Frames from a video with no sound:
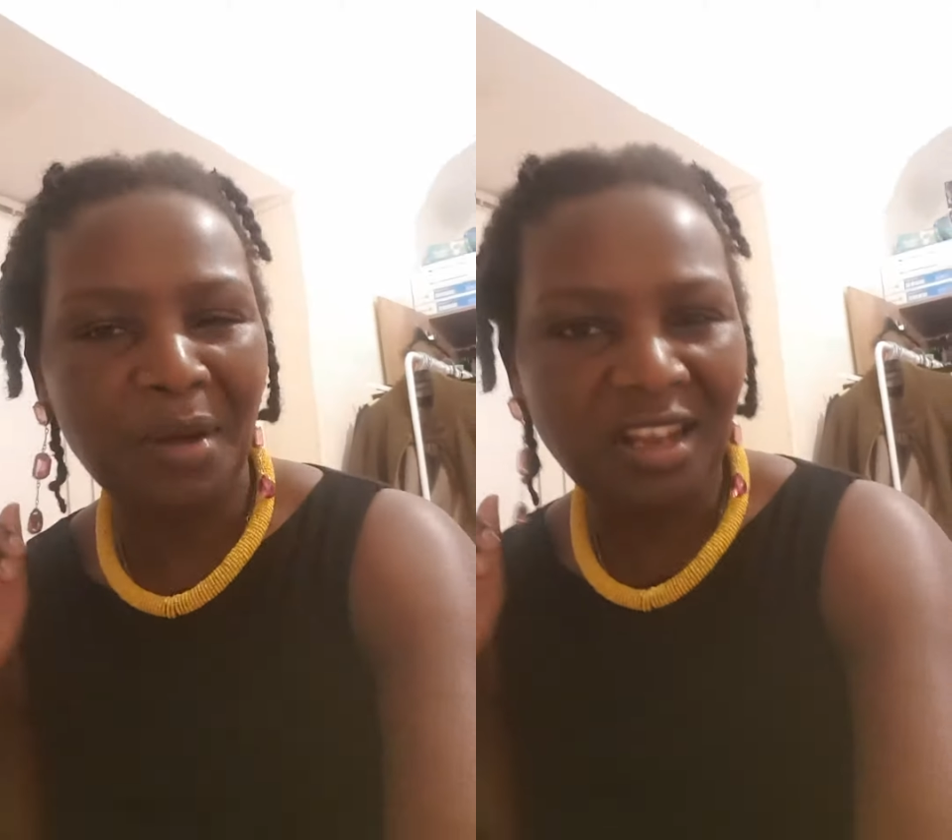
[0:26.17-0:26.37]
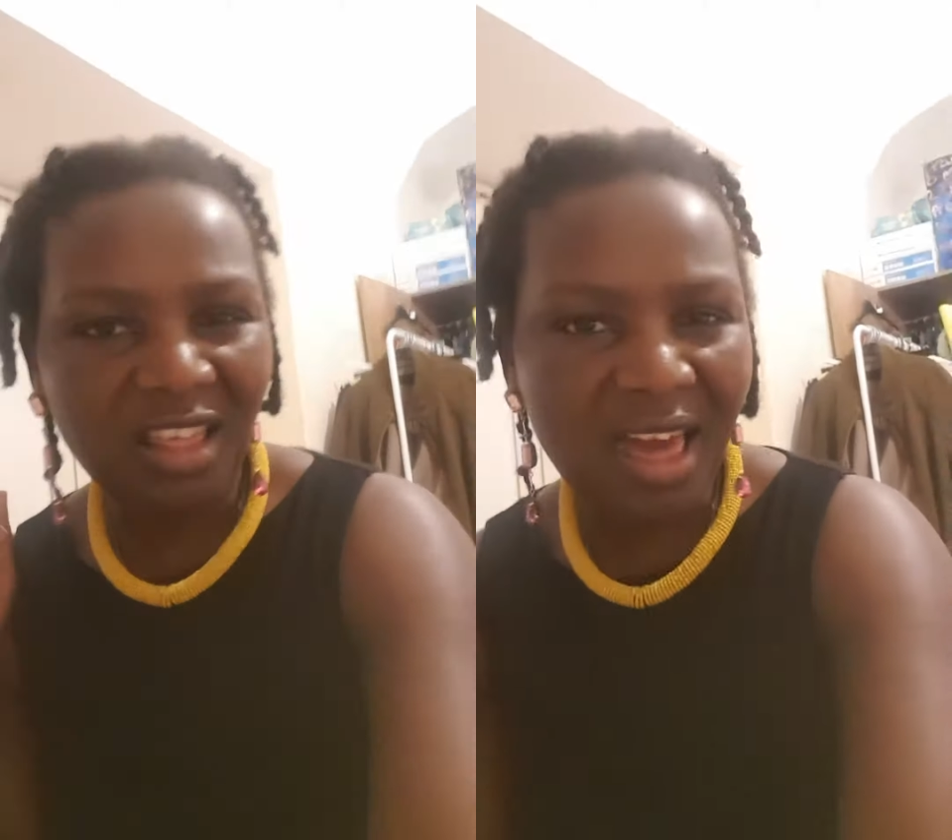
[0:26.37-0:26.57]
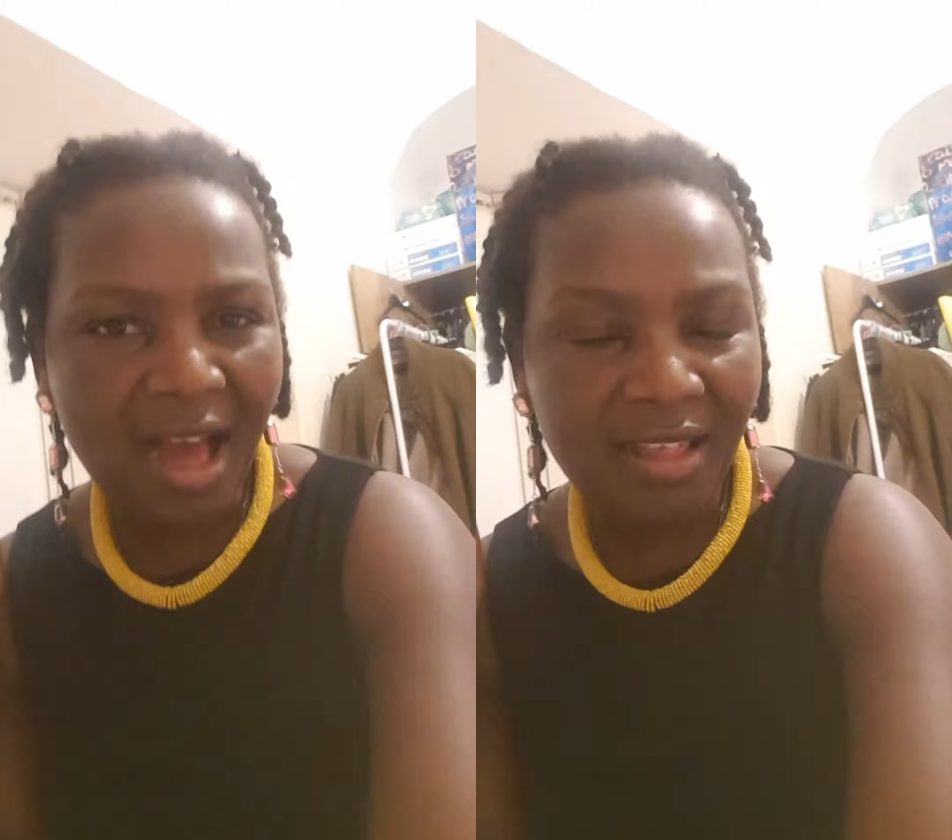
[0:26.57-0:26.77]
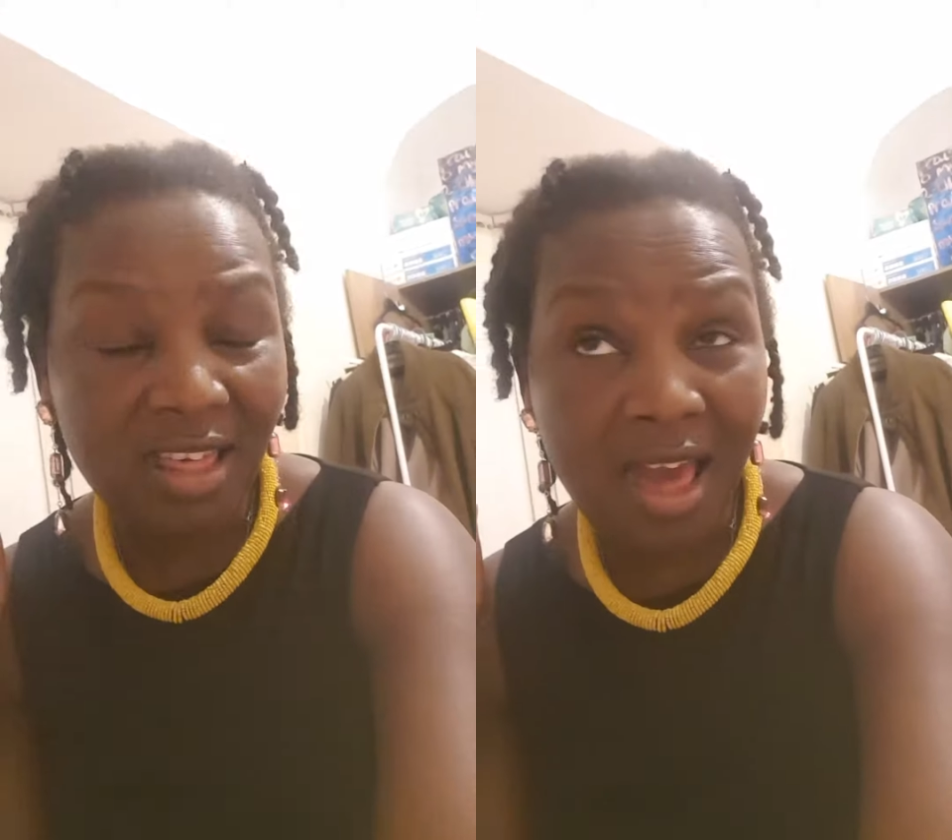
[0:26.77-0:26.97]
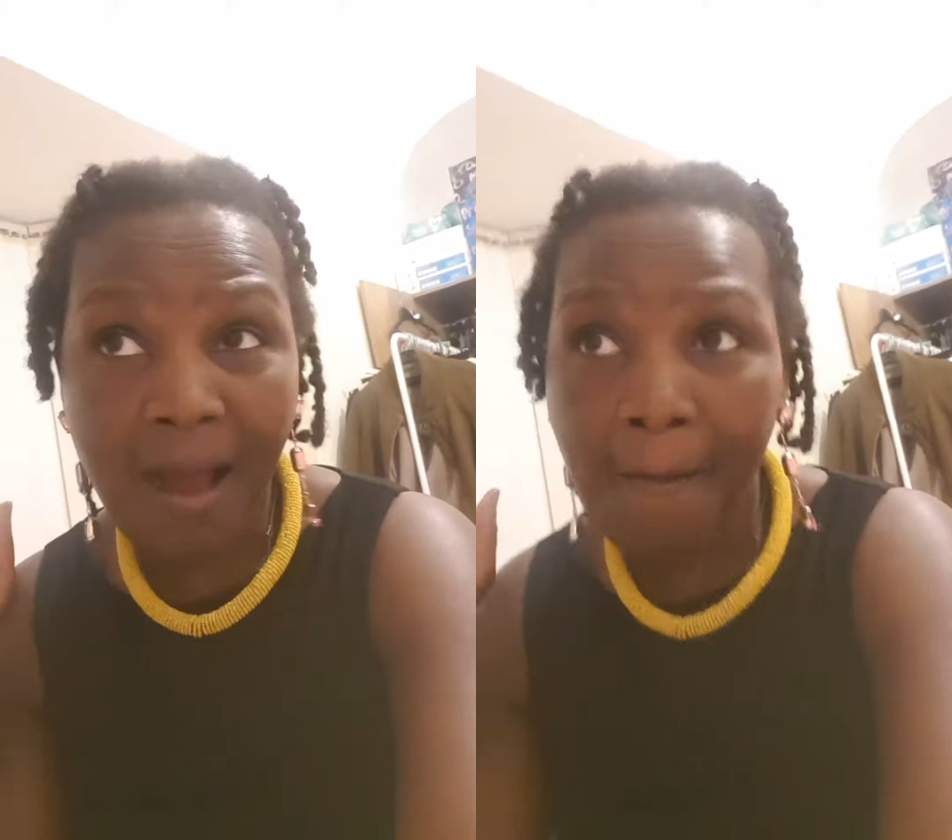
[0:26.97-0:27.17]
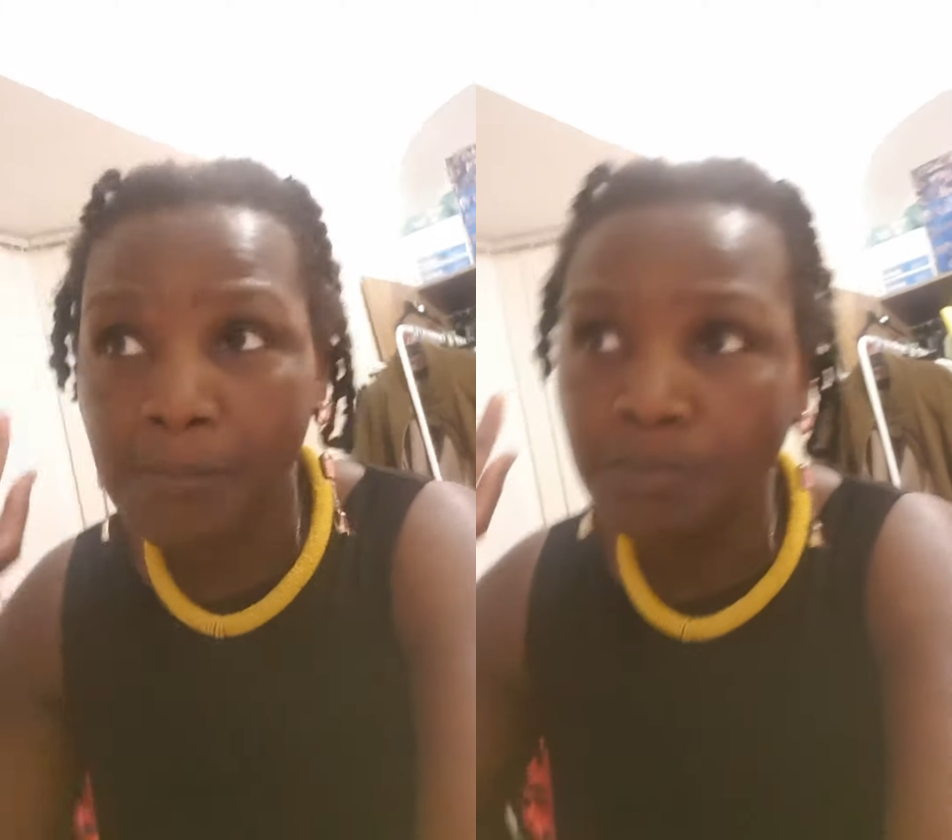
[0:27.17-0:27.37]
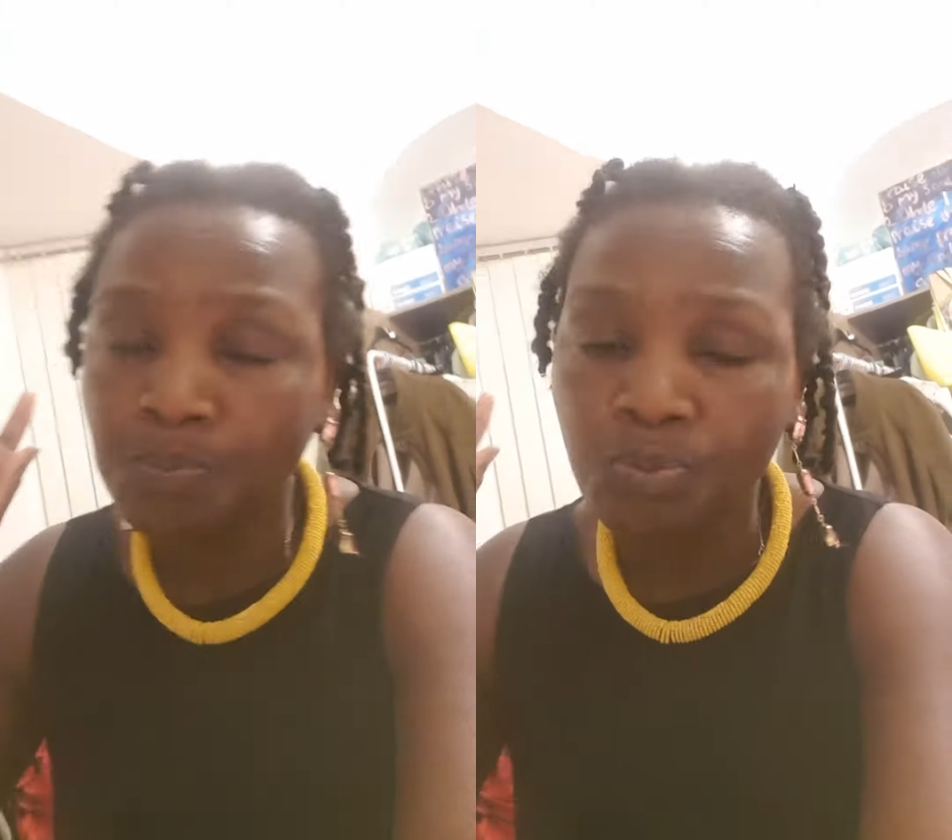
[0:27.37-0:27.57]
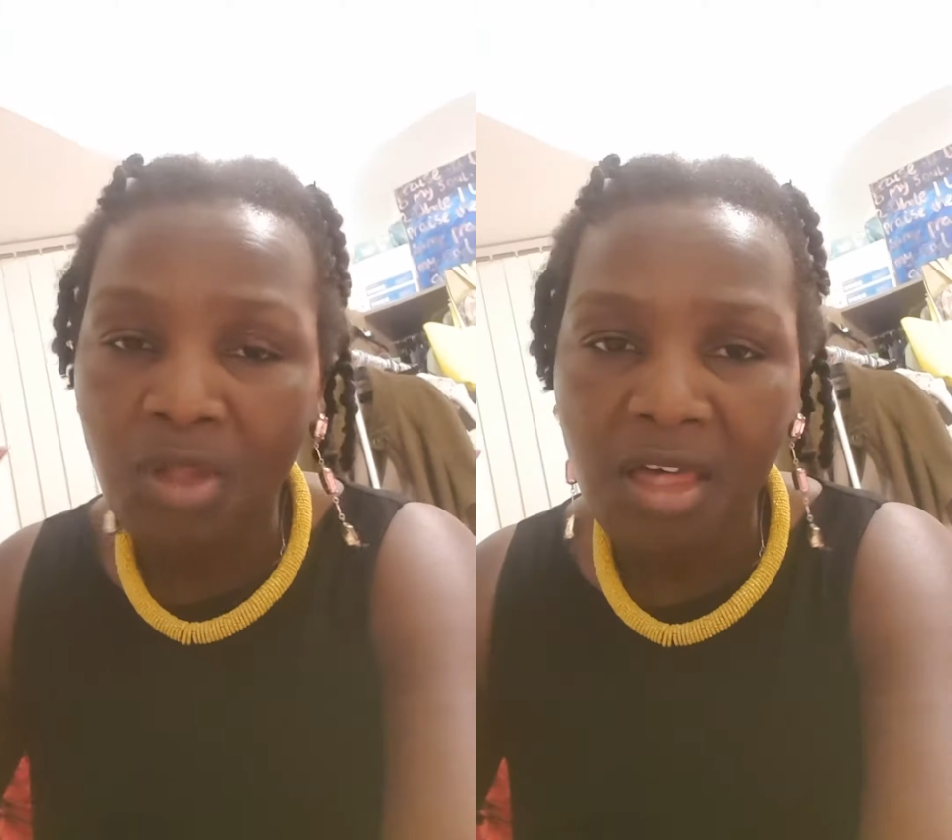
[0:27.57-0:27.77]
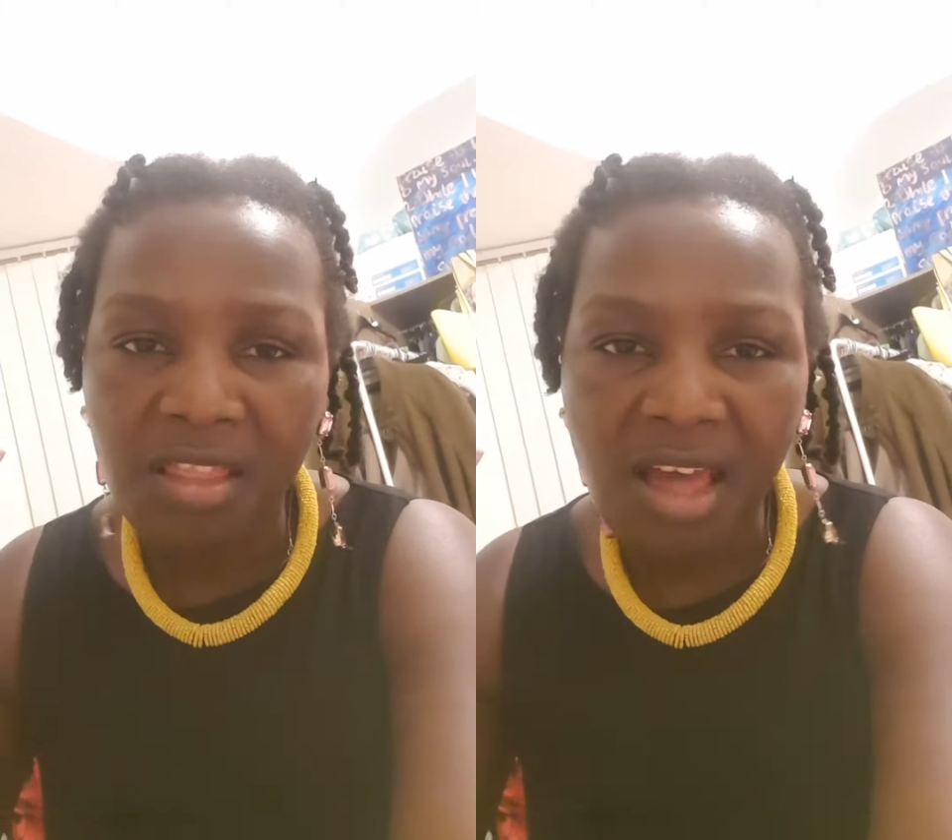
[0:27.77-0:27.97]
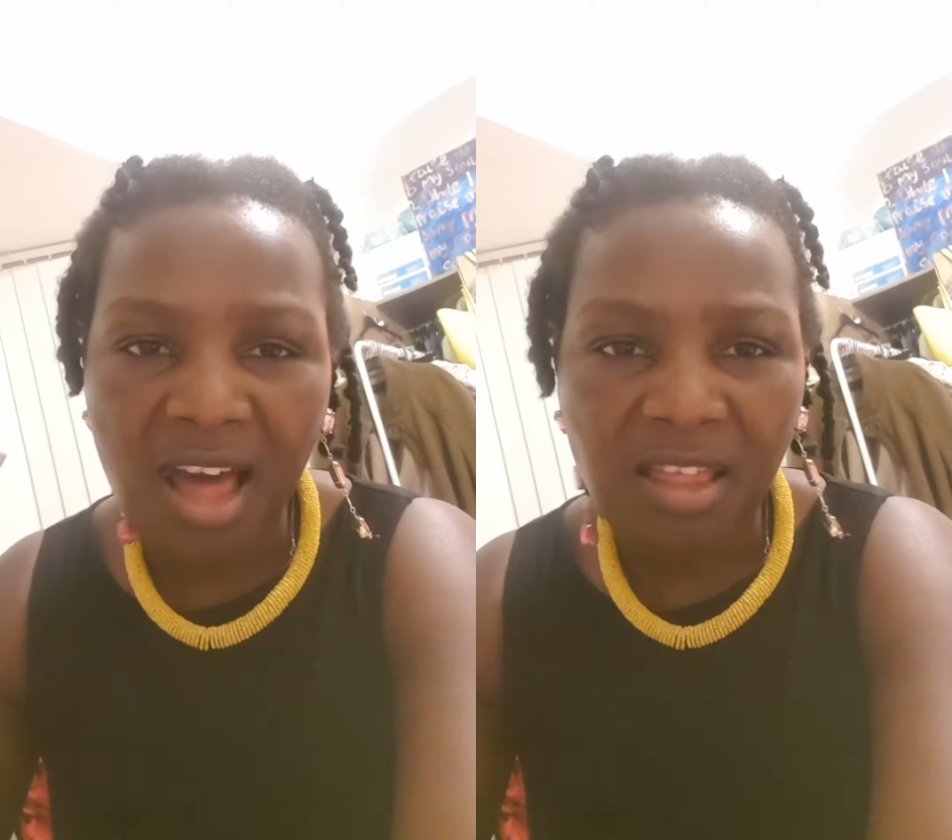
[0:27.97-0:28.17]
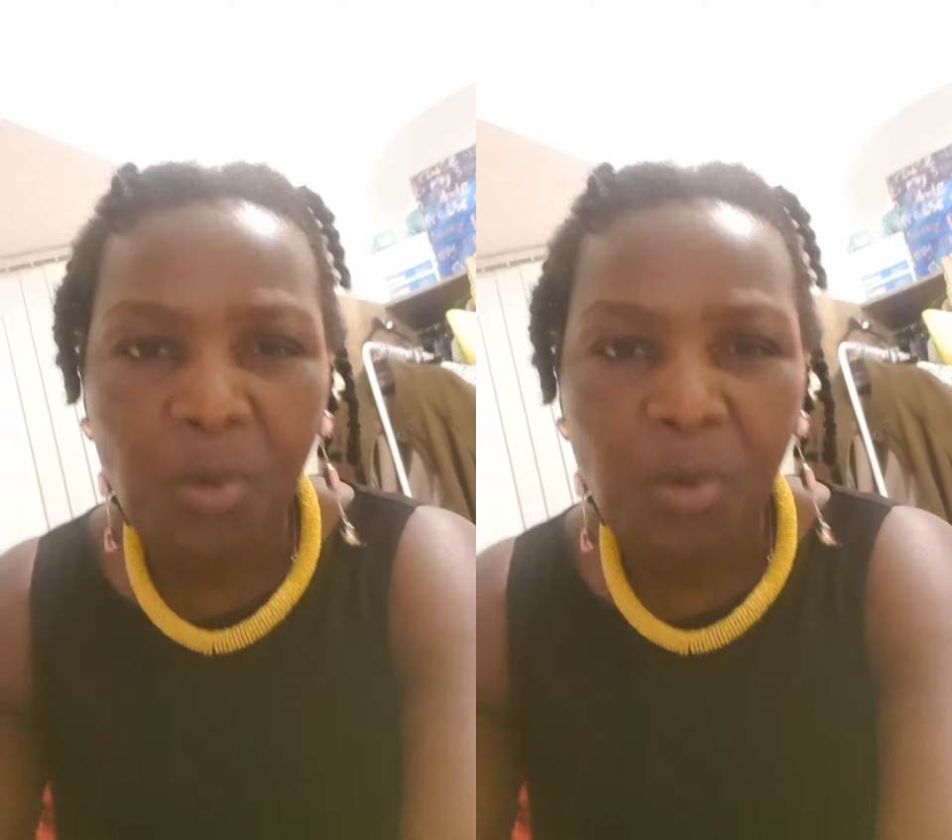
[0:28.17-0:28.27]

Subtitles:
but they are